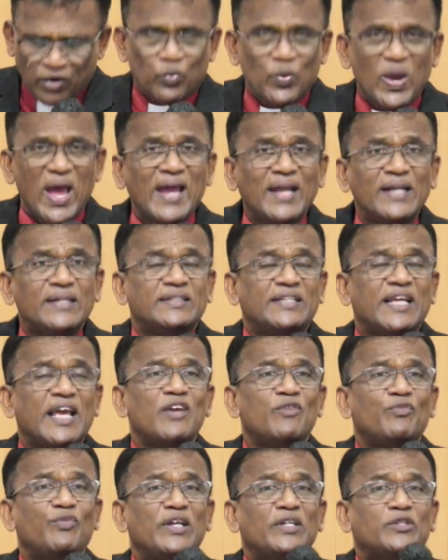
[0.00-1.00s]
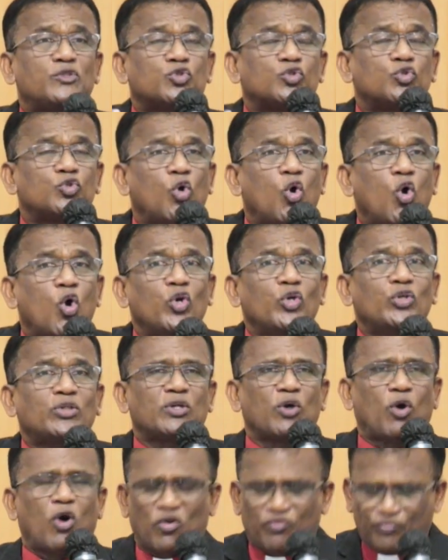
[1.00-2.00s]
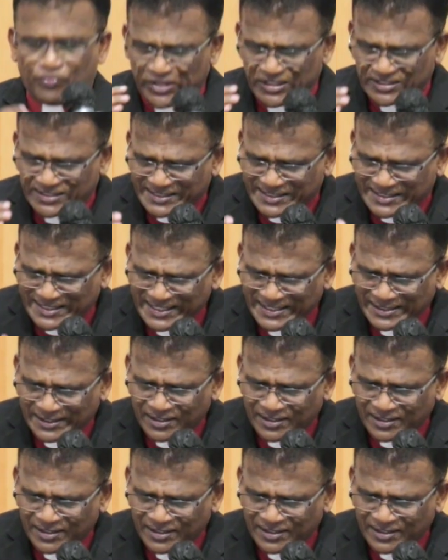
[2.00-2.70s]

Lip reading: where David wrote of his sin.